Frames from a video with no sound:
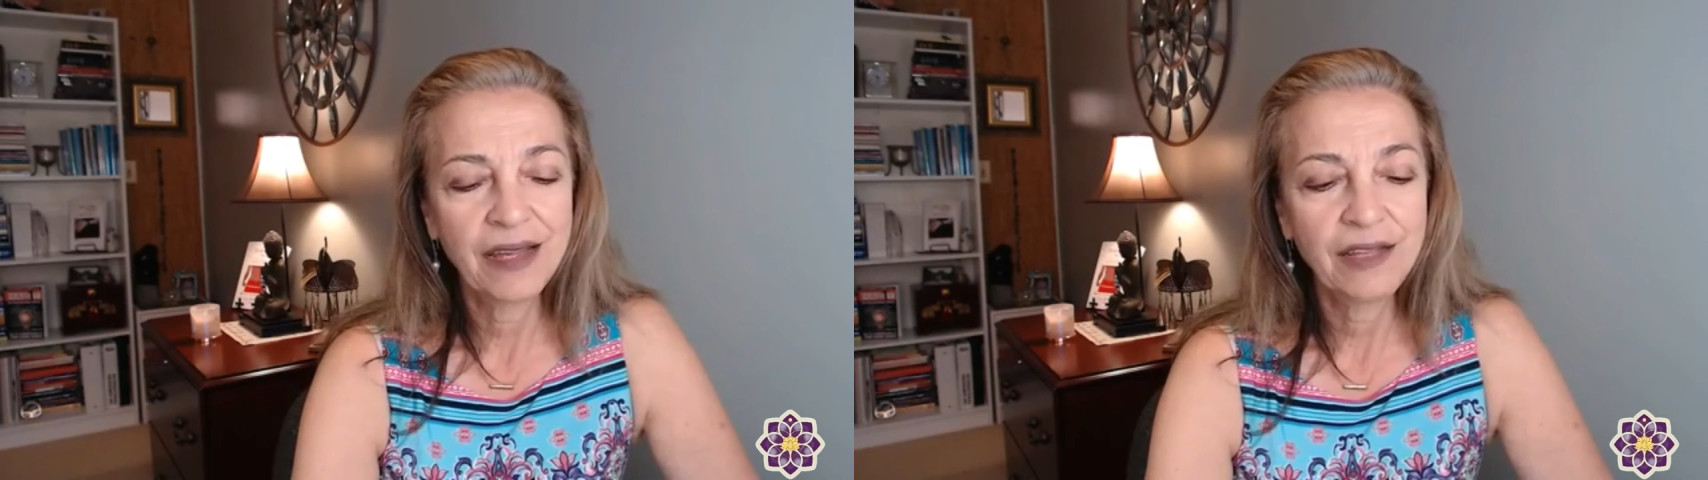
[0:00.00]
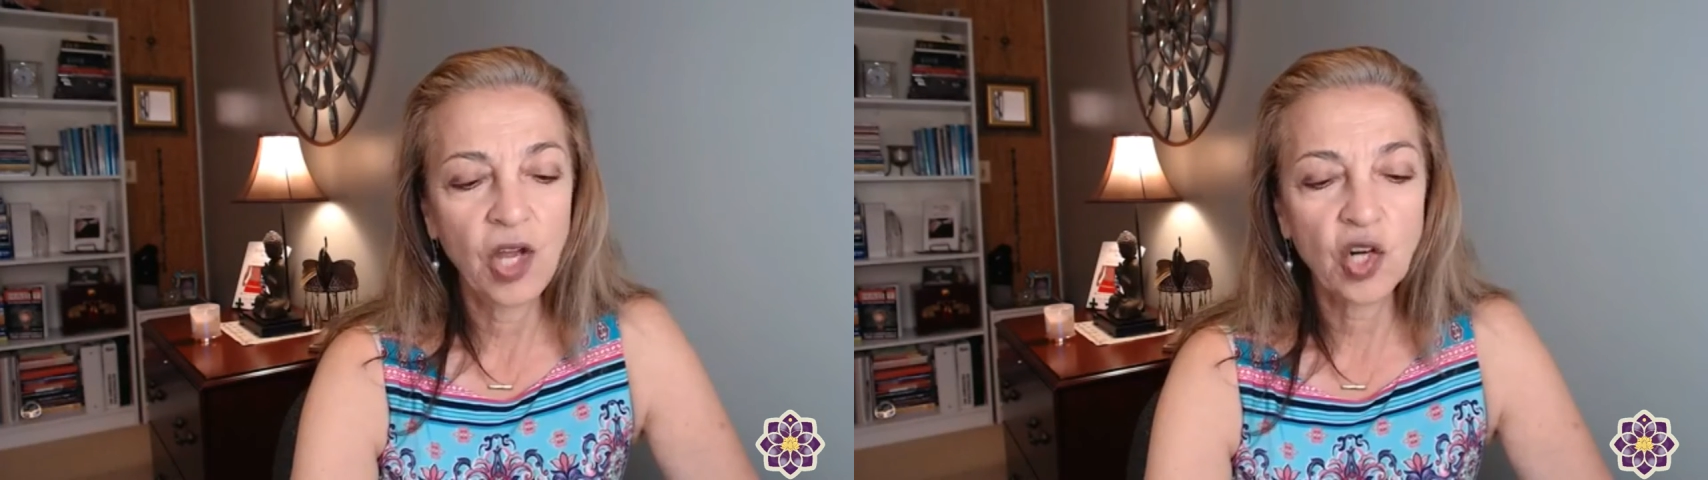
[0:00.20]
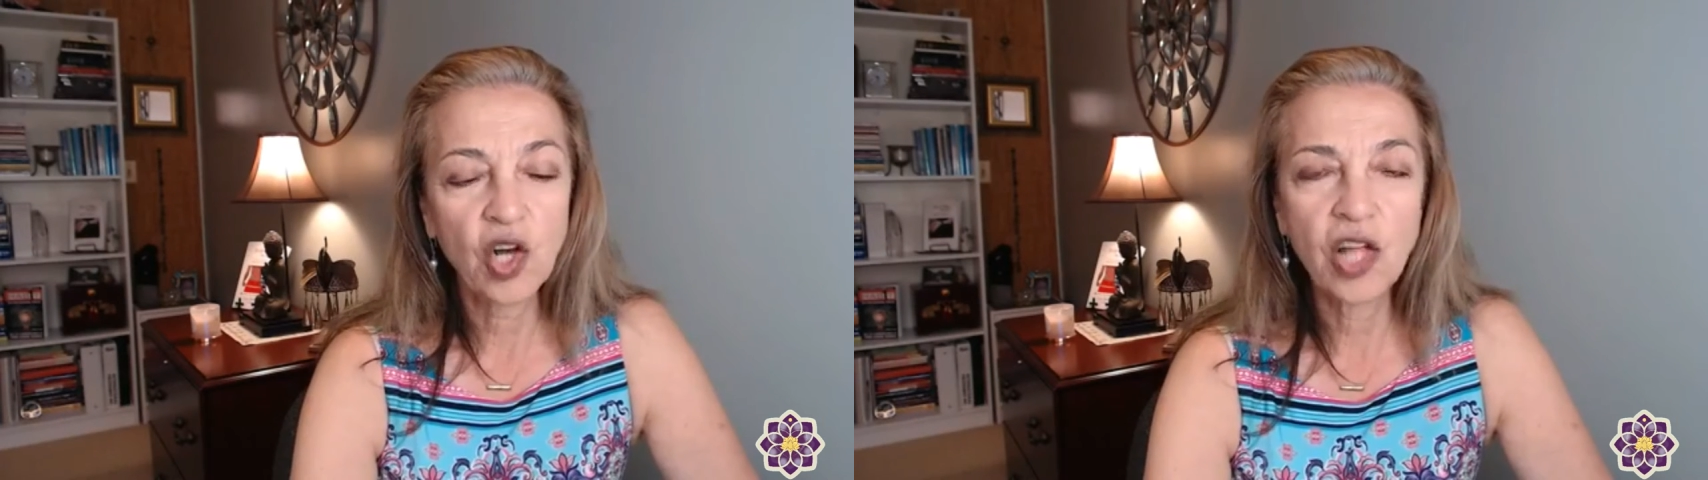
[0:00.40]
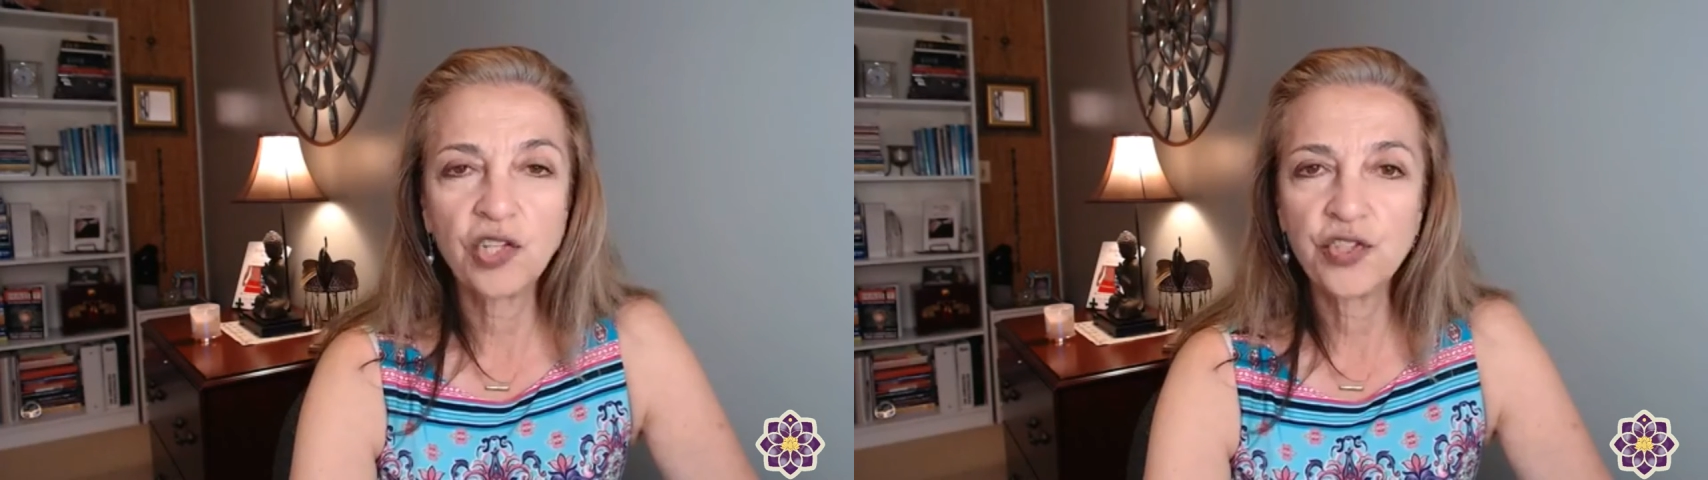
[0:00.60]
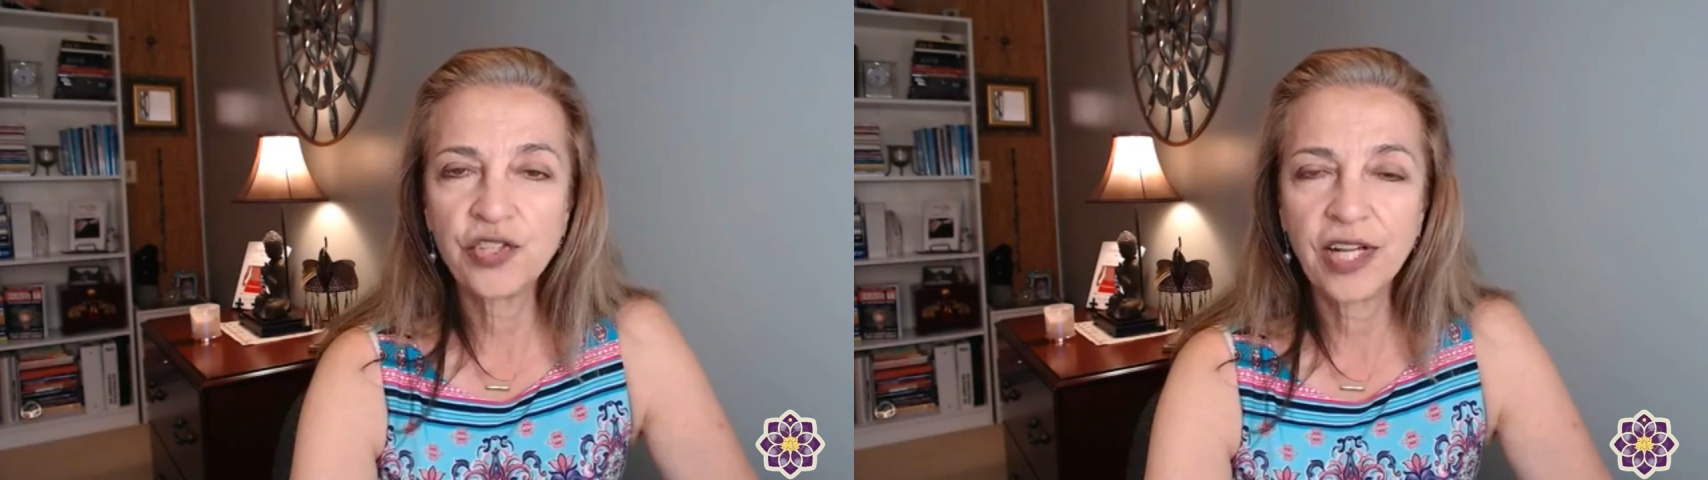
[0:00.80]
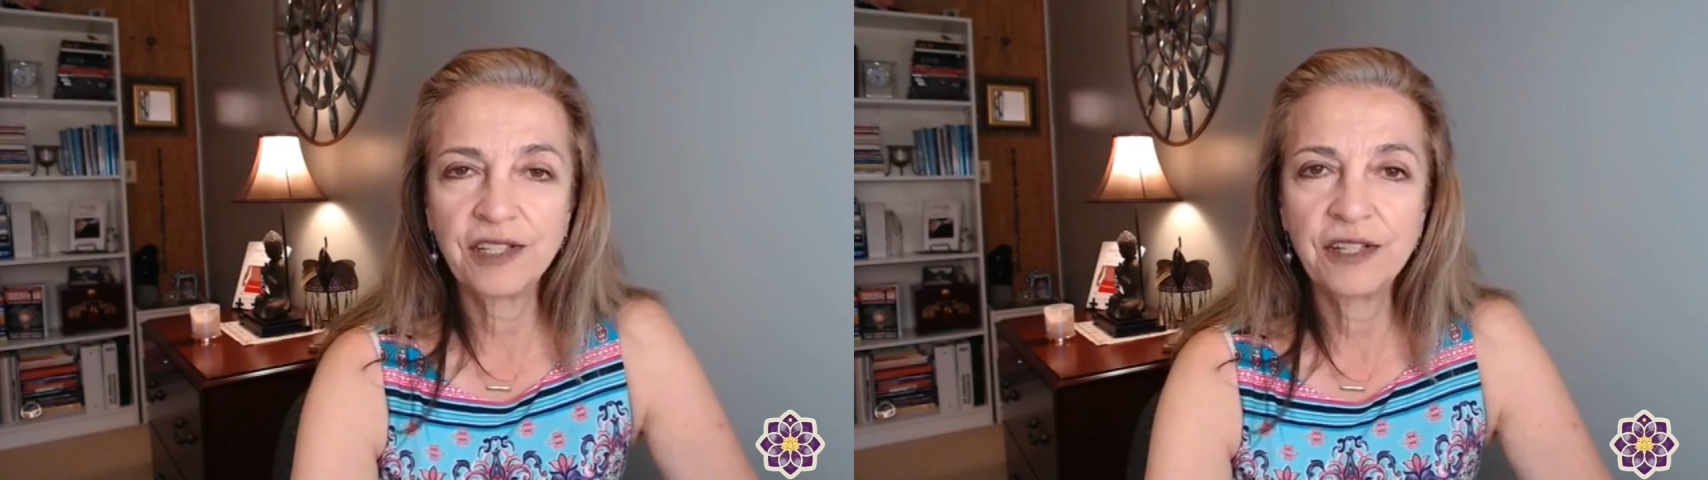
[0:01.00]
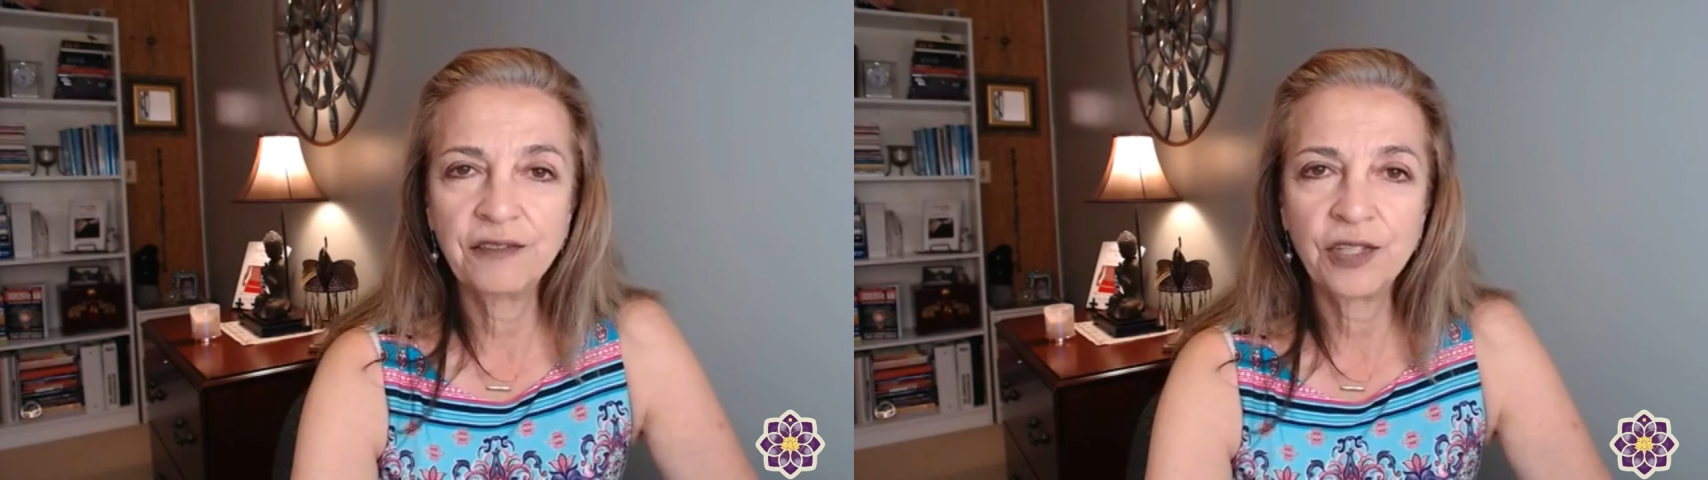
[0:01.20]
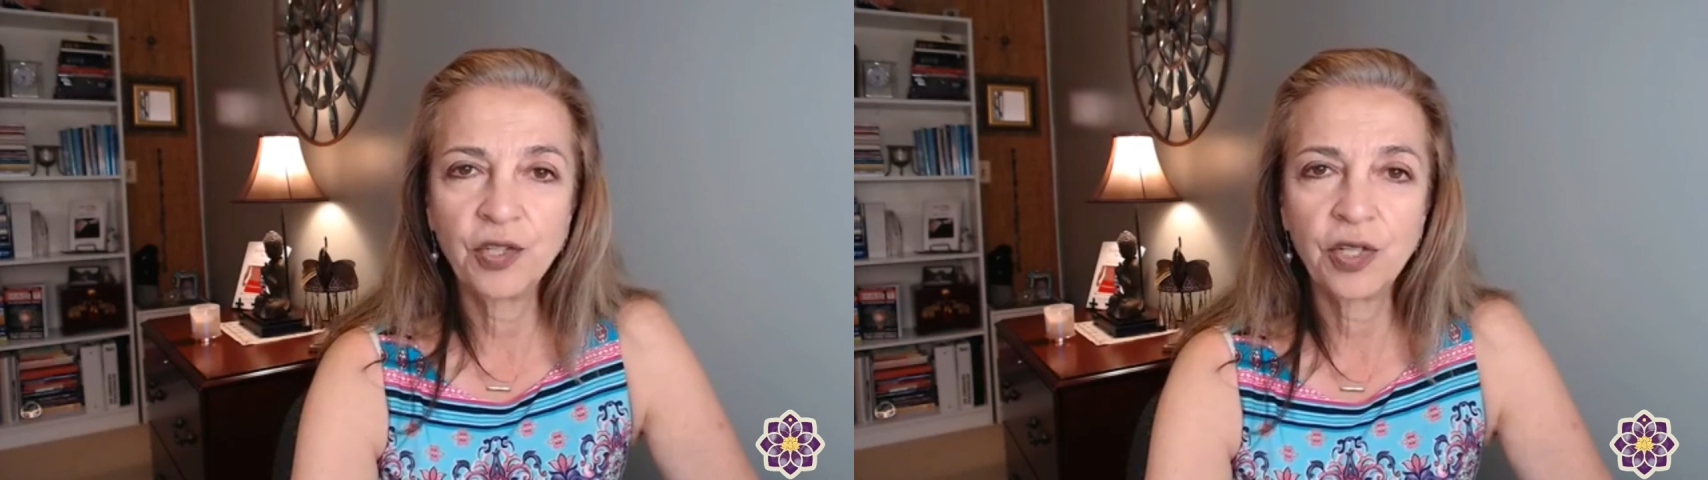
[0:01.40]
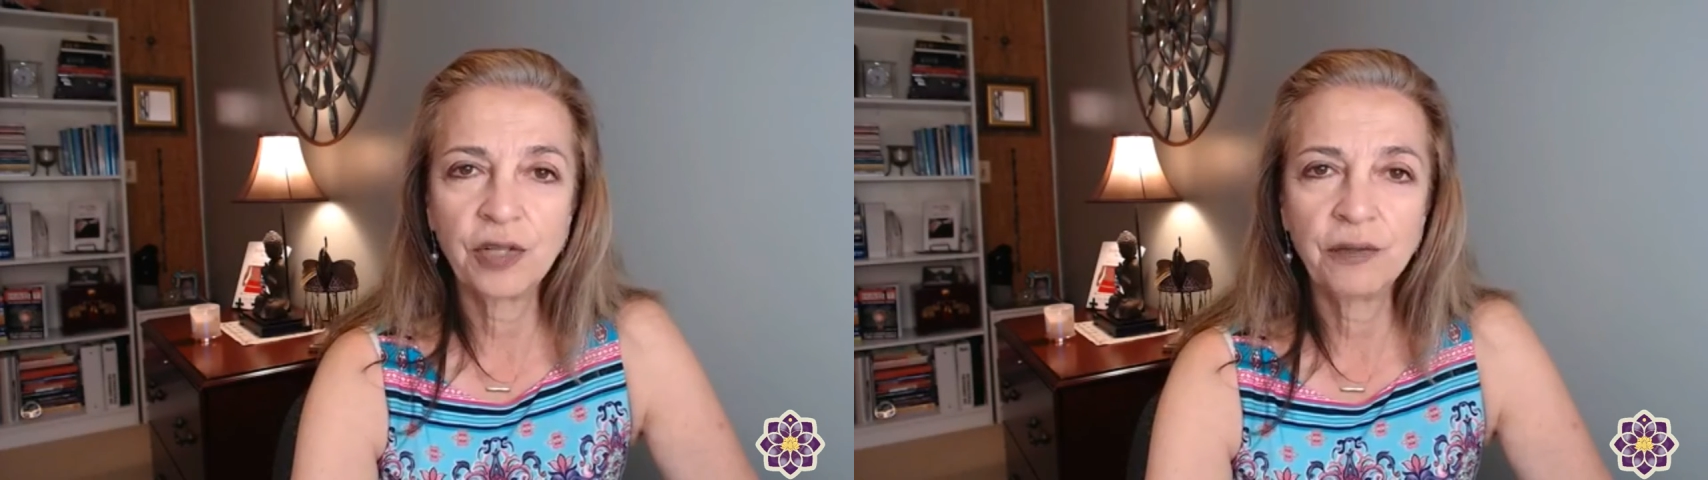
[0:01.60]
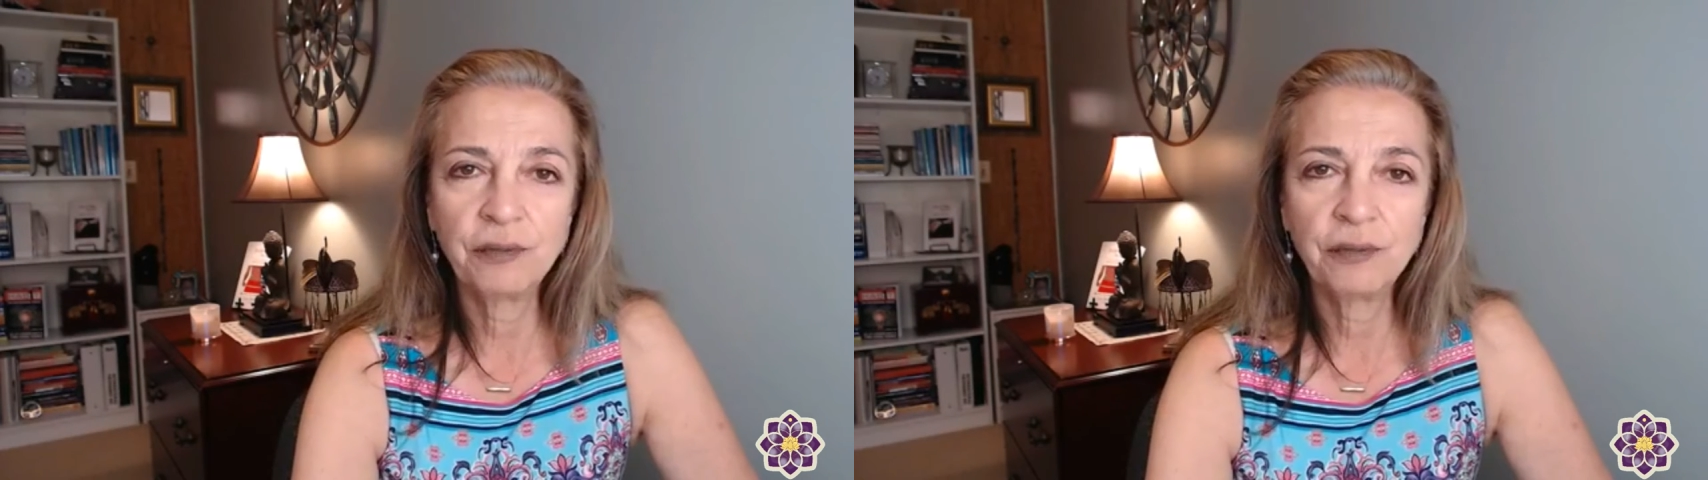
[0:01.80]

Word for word: The oncologist had given her